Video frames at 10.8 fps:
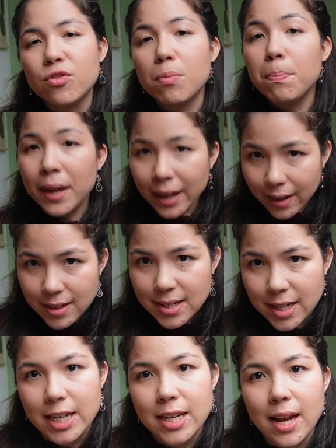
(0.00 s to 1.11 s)

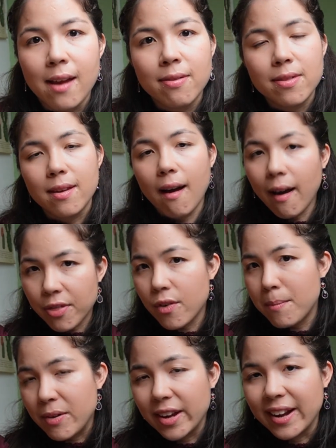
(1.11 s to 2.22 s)
Pinkerton and the other
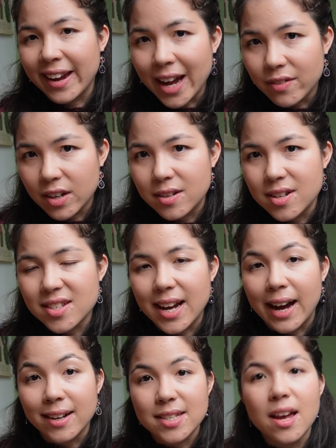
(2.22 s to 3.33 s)
American characters as